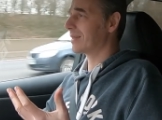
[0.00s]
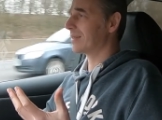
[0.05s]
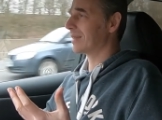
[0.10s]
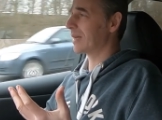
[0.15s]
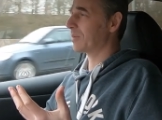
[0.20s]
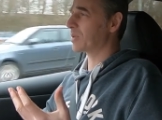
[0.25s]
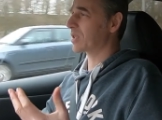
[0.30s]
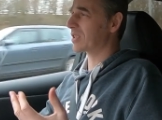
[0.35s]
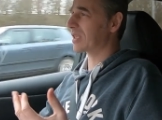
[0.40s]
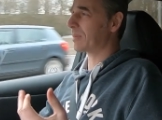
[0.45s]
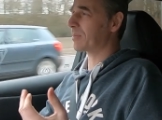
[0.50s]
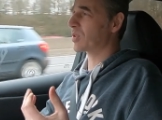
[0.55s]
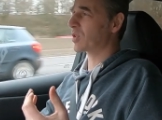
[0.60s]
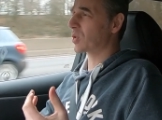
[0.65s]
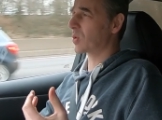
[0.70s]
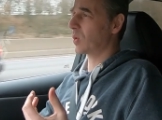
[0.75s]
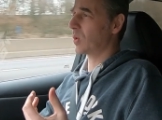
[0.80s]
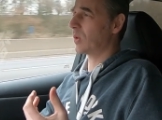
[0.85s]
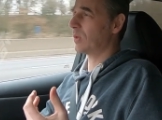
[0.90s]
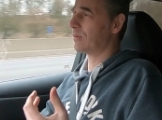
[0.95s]
there was some
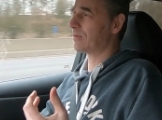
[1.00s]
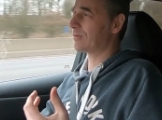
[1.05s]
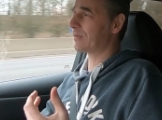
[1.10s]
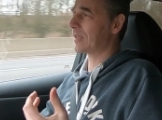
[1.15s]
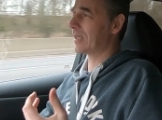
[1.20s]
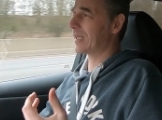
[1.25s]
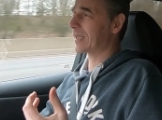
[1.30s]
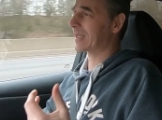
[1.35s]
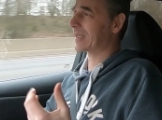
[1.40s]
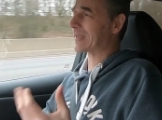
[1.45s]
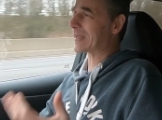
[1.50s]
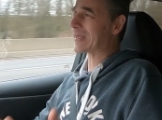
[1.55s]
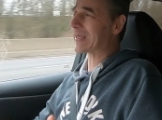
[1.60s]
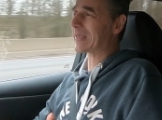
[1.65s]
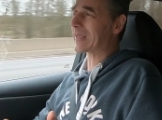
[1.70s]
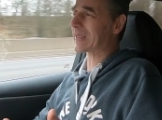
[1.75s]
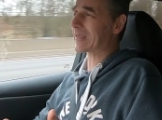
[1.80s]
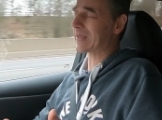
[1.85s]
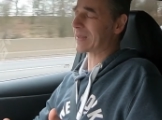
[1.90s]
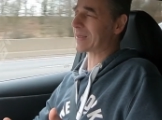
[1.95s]
sort of
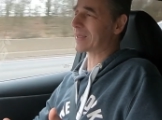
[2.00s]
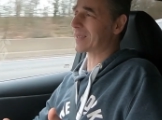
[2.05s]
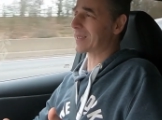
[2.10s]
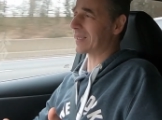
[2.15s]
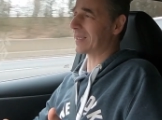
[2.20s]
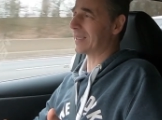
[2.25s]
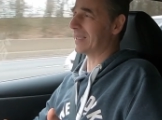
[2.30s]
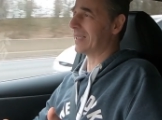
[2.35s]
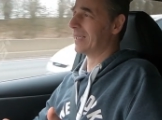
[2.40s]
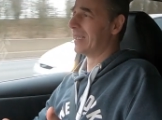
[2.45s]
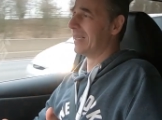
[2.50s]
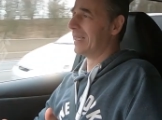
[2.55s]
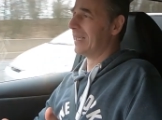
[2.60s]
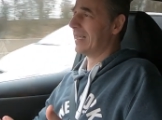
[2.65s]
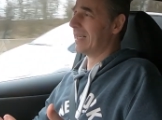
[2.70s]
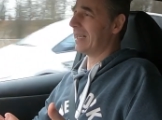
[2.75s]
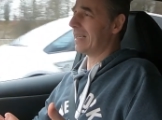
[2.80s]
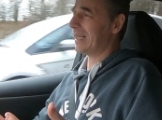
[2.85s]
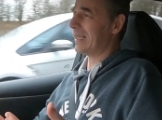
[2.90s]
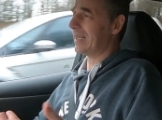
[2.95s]
consistency,
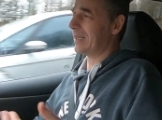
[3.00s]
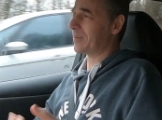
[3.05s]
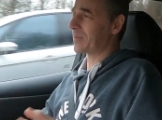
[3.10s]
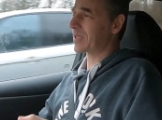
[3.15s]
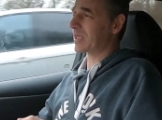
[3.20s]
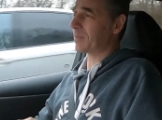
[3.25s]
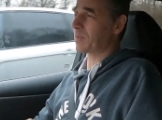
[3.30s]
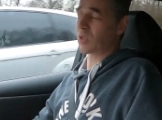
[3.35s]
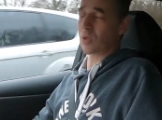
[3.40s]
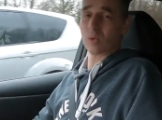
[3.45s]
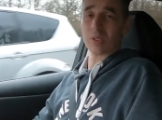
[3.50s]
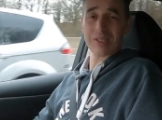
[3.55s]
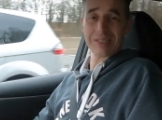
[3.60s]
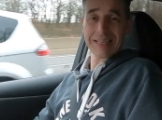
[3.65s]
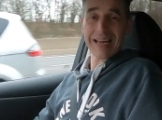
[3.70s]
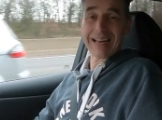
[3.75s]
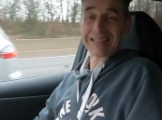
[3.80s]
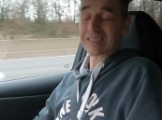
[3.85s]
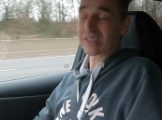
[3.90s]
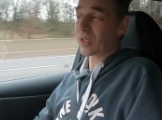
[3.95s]
some sort of
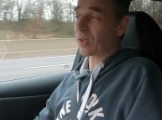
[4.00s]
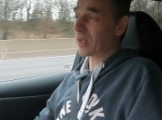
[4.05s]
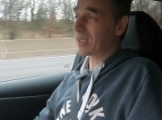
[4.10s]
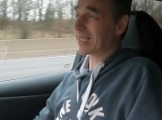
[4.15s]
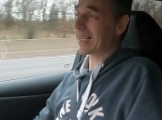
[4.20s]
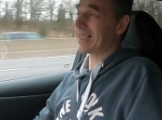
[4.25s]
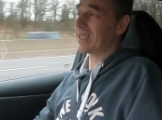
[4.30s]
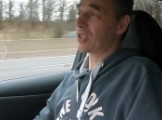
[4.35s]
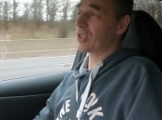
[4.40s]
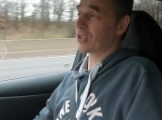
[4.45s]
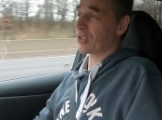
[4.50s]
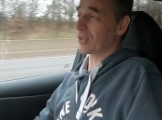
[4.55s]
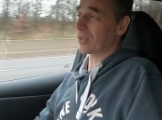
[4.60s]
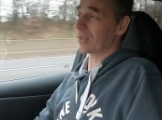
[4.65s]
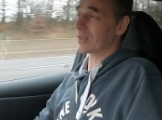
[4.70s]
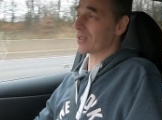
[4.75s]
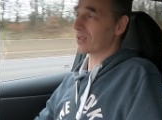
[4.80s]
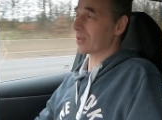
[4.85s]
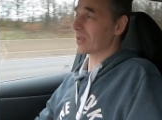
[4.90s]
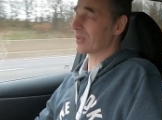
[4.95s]

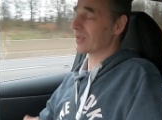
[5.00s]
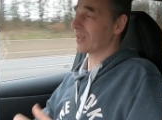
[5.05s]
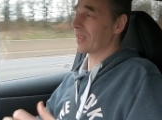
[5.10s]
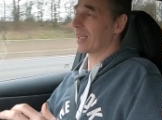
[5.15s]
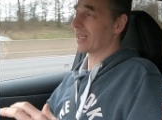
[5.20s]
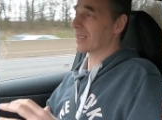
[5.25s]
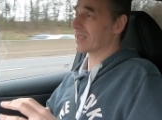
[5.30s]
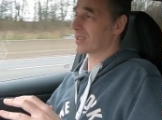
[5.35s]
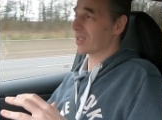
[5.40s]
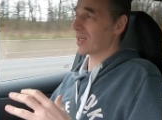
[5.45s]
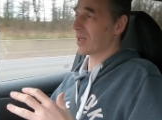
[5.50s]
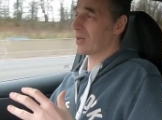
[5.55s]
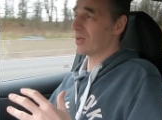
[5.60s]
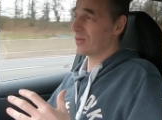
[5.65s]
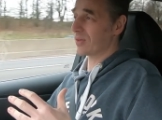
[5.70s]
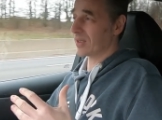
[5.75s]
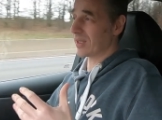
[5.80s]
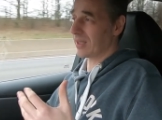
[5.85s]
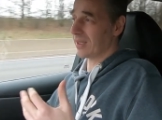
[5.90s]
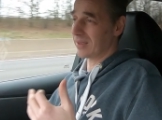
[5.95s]
standardisation sort of thing, so
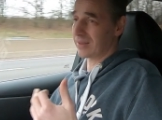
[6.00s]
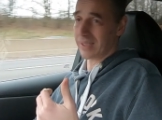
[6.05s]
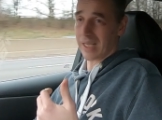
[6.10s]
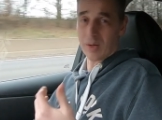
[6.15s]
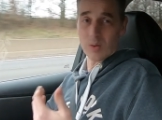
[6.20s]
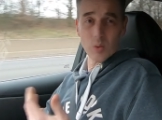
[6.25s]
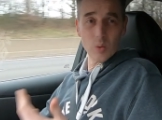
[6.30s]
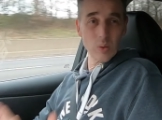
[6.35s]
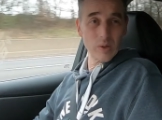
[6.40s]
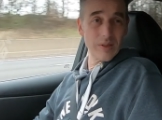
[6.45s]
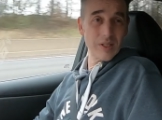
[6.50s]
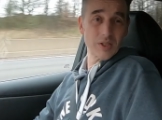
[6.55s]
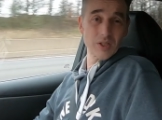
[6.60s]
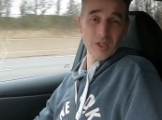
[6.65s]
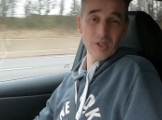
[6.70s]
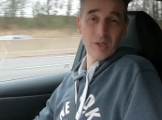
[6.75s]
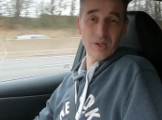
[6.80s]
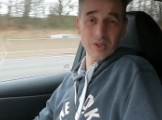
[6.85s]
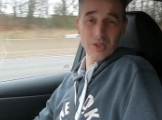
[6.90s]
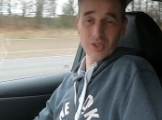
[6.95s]
that, you know, all of the
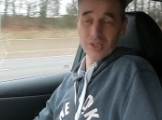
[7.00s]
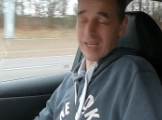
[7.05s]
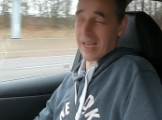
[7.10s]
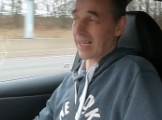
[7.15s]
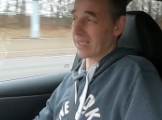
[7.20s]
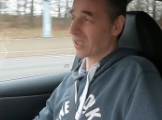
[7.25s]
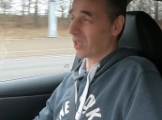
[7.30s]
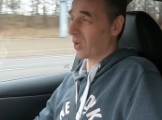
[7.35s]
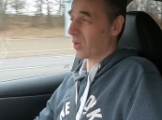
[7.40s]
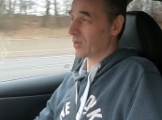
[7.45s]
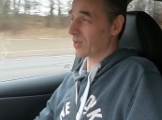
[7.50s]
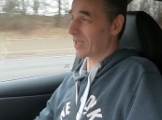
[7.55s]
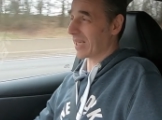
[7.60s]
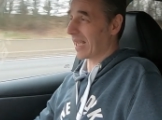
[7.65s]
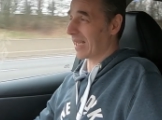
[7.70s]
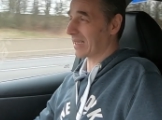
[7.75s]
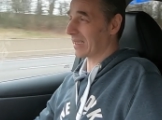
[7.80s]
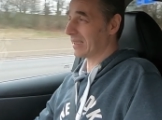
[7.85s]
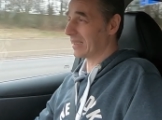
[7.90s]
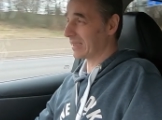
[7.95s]
chargers had
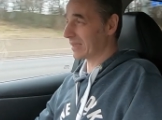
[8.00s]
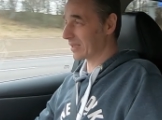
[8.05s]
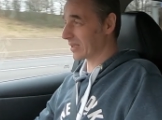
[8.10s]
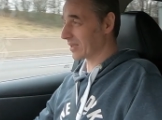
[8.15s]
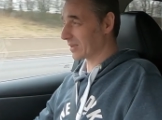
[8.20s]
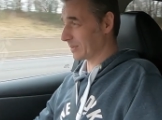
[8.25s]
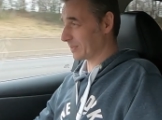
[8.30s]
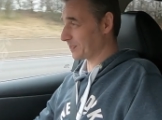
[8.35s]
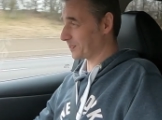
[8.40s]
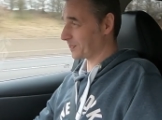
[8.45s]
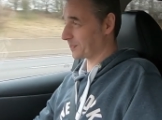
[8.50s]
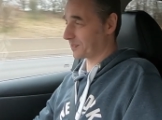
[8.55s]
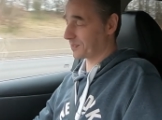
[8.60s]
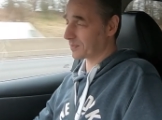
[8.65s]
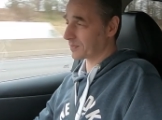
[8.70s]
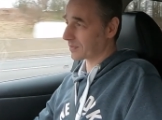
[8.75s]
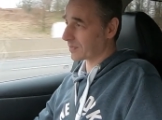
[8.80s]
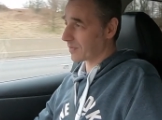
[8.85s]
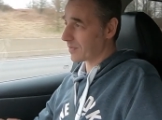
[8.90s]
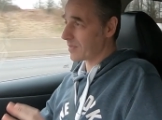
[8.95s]
contactless.
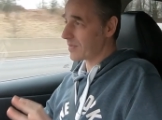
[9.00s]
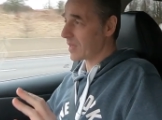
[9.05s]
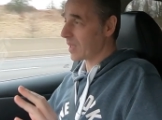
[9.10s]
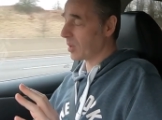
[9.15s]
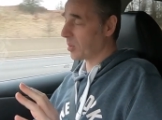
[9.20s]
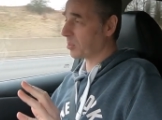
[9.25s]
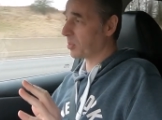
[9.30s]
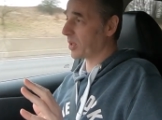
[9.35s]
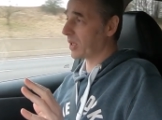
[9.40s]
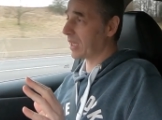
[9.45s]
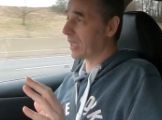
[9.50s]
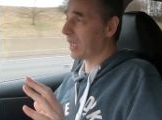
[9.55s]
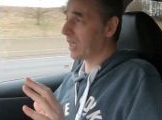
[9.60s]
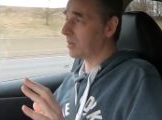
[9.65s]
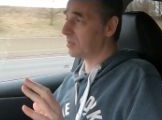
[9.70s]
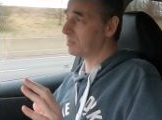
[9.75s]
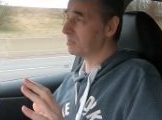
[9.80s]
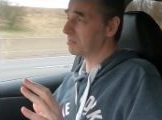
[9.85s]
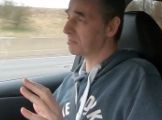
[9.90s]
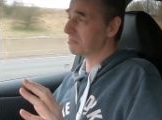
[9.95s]
But
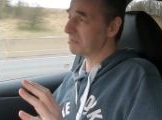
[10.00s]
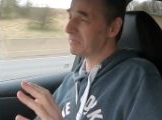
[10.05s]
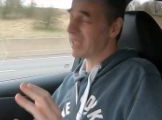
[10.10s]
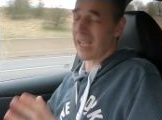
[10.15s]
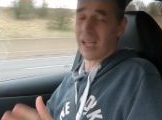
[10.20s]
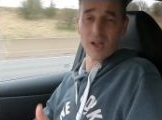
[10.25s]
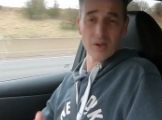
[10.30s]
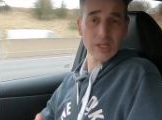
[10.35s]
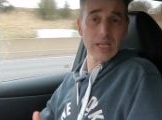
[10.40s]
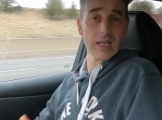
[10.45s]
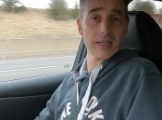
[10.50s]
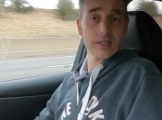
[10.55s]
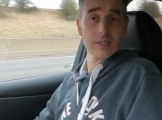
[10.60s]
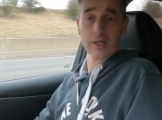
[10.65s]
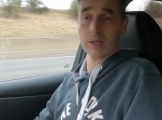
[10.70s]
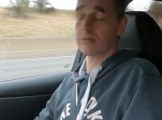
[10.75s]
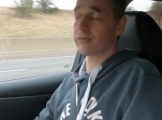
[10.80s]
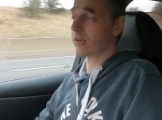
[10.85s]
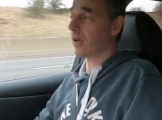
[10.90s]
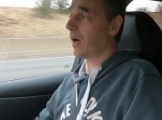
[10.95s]
yeah, okay
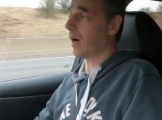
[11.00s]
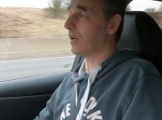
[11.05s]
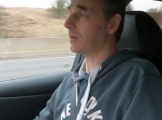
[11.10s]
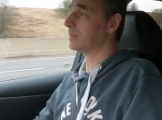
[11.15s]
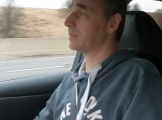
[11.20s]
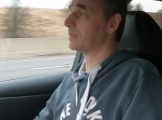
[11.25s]
so far.